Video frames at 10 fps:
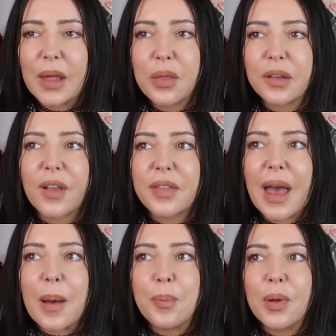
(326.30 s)
and things like
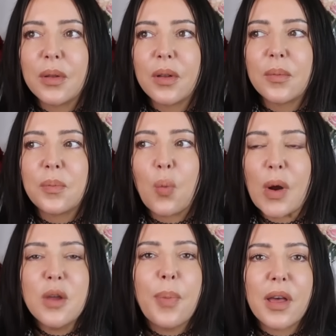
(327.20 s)
that, but
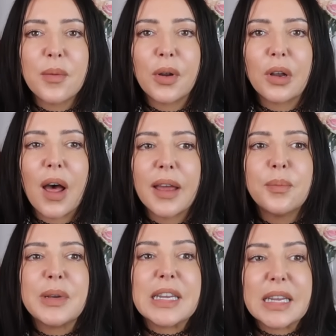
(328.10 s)
when you buy them online,
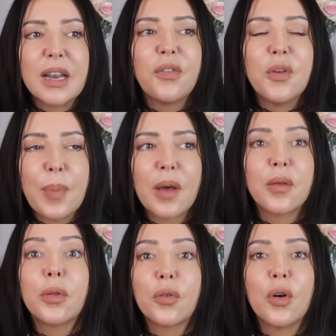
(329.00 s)
particularly if you buy
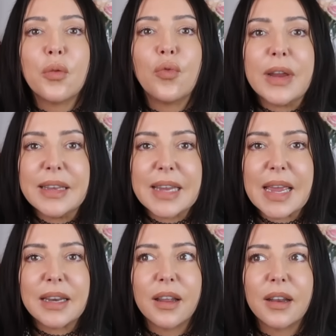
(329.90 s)
them through a
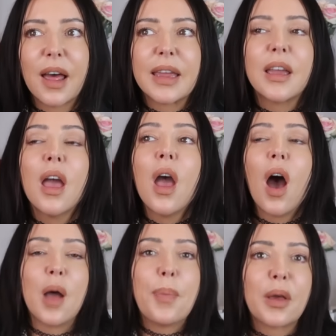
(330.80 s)
retailer, like
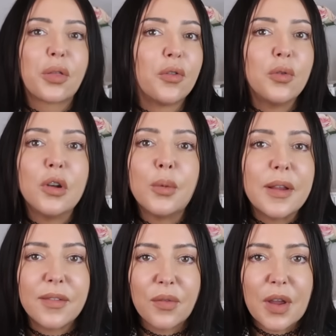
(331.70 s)
I buy through
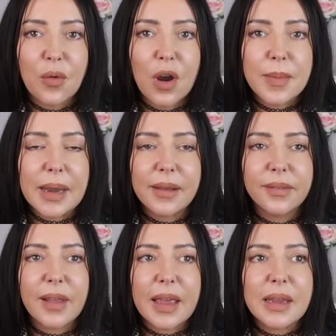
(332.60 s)
Luisa Villaroma, let's
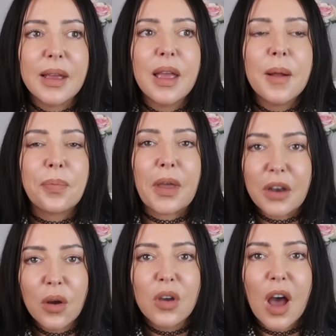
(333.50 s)
say, they
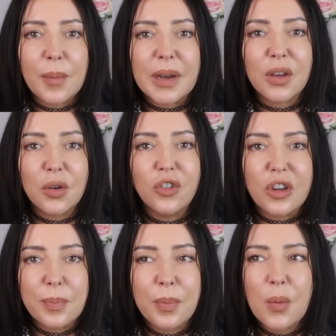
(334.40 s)
don't come in a
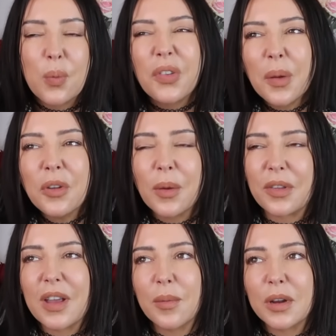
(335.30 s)
Gucci, well, sometimes
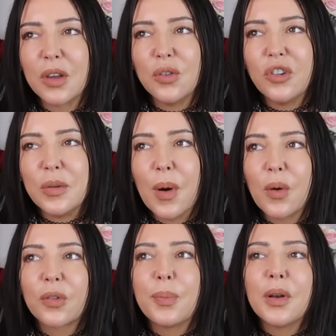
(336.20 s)
they come in a Gucci
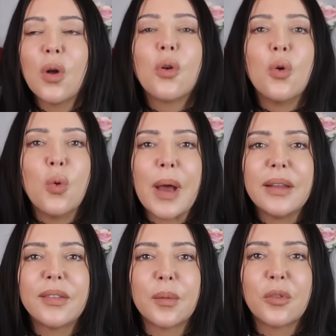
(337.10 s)
box, but not
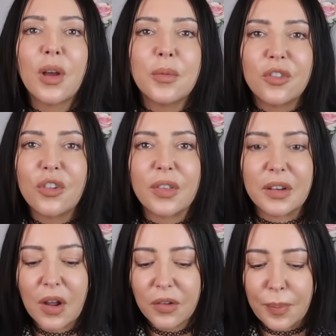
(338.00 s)
always. Sometimes it's just a
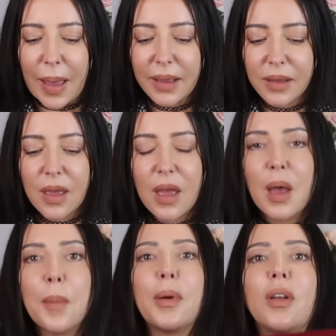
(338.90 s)
dust bag,
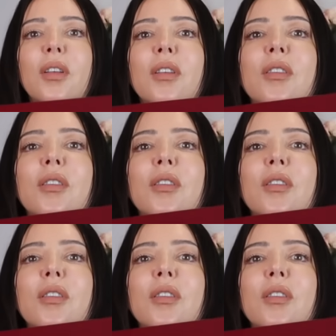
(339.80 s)
but